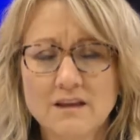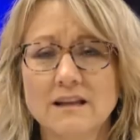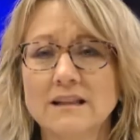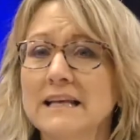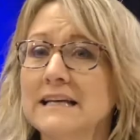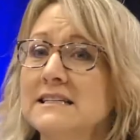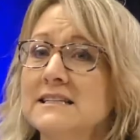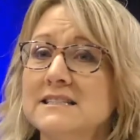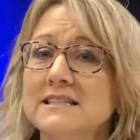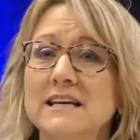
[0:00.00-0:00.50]
I'd
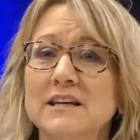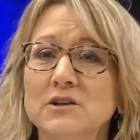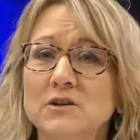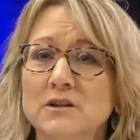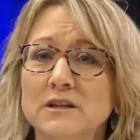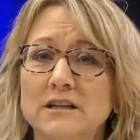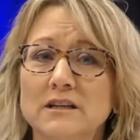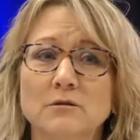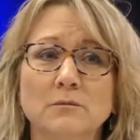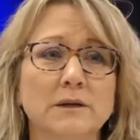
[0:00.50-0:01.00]
like to tell you
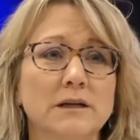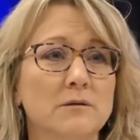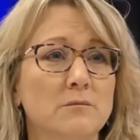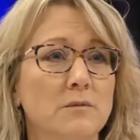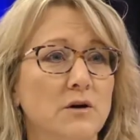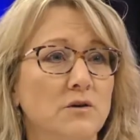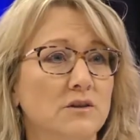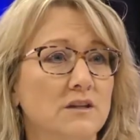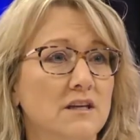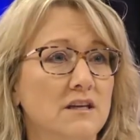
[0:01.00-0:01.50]
a little bit
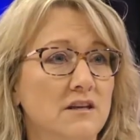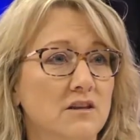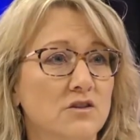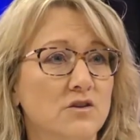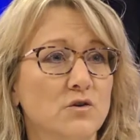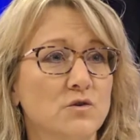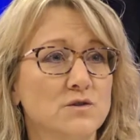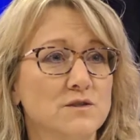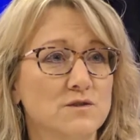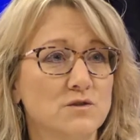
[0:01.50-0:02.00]
about the
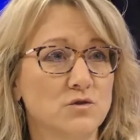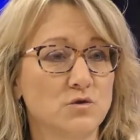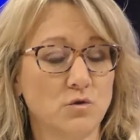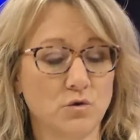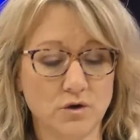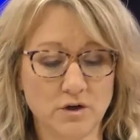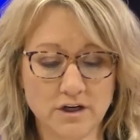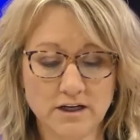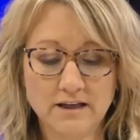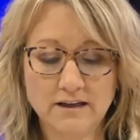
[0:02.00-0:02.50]
Ethos
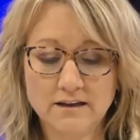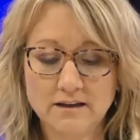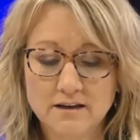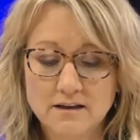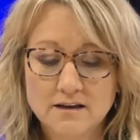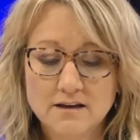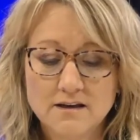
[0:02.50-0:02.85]
story.